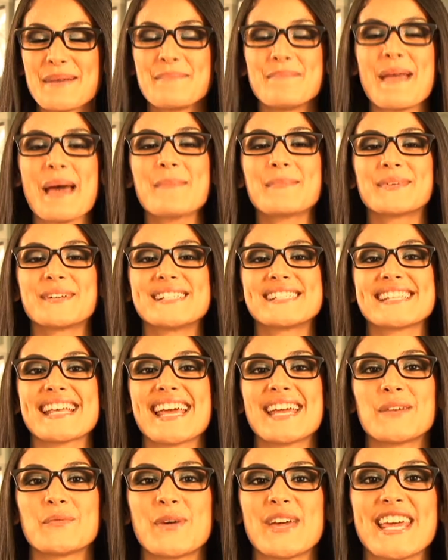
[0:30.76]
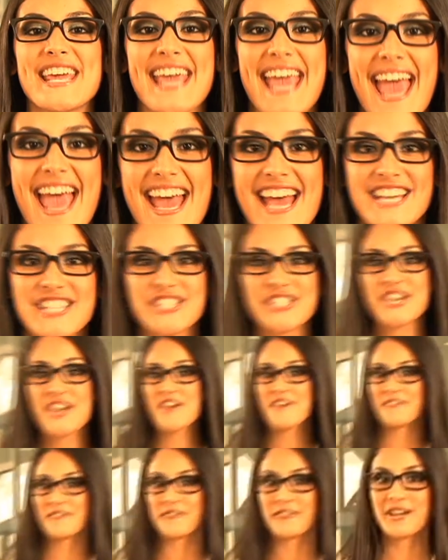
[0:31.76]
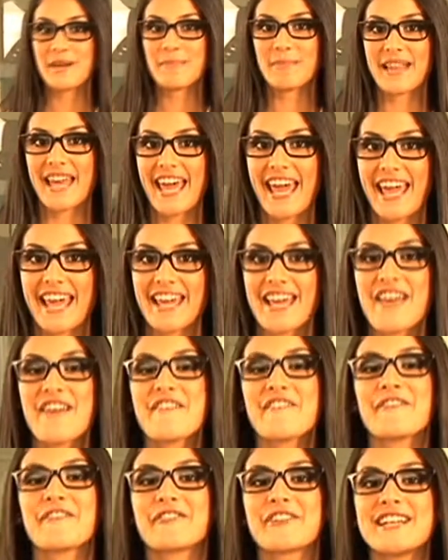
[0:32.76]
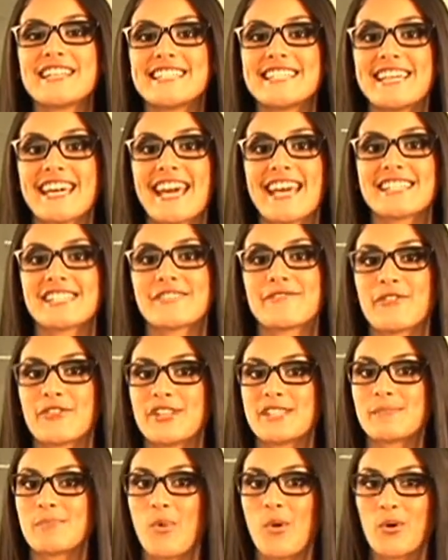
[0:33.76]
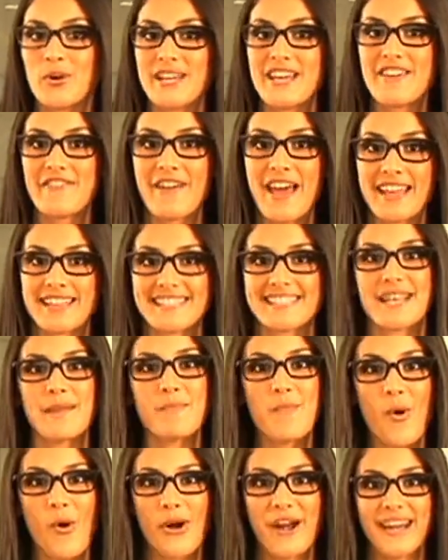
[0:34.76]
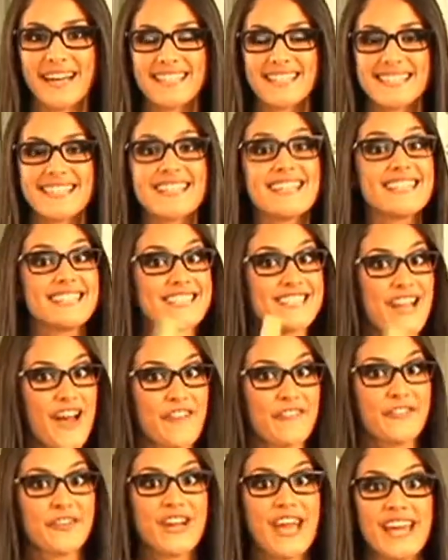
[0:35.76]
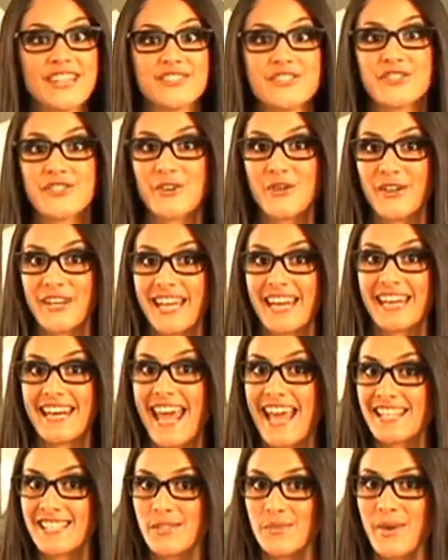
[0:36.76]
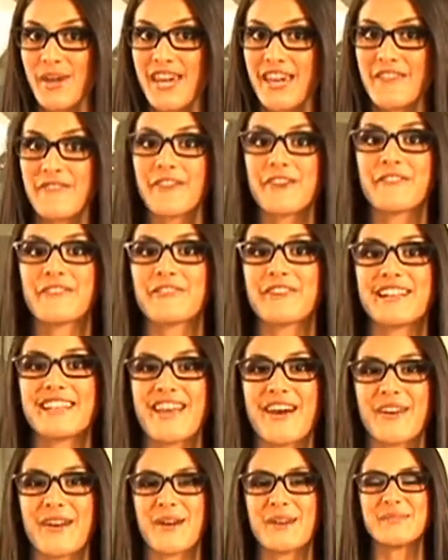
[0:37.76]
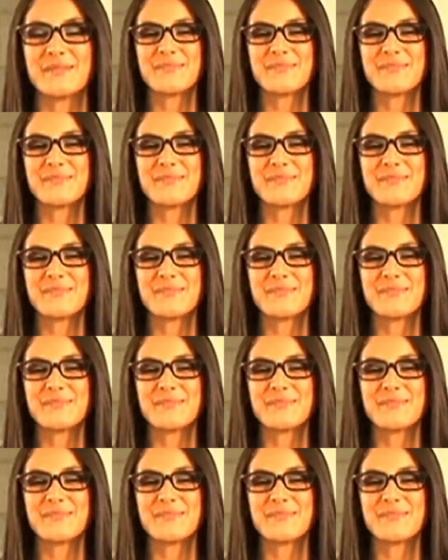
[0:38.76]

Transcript: Members can win cash, free play, free tickets for sporting events and more. Don't forget to tune in next week for free Lotto.